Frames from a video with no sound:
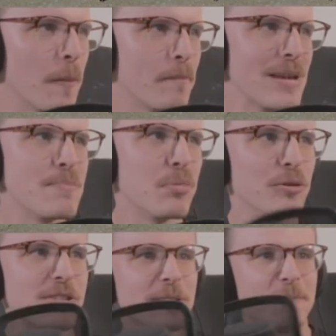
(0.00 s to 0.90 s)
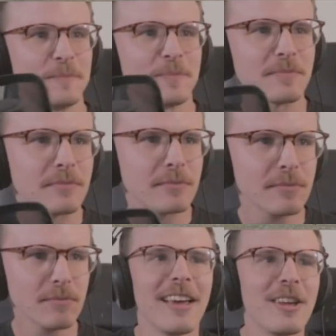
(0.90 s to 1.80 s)
peoples.
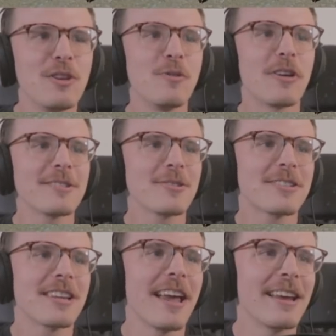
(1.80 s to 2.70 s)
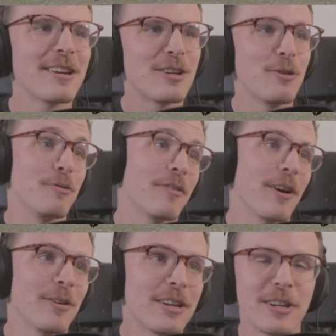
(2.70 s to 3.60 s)
You guys are saying cute,
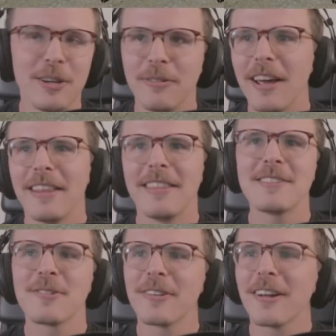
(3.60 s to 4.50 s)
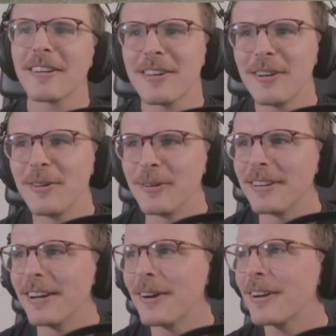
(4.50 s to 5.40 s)
very cute. These are not cute,
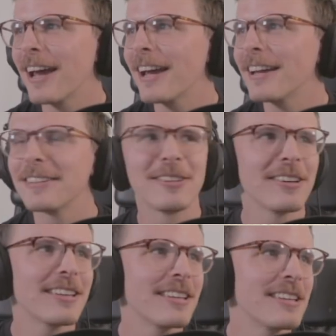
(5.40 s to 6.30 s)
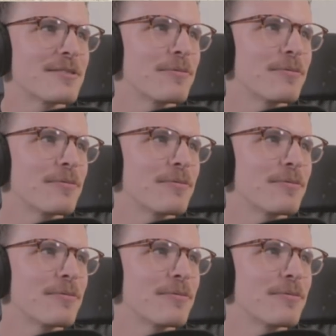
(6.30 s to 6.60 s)
okay? Look at these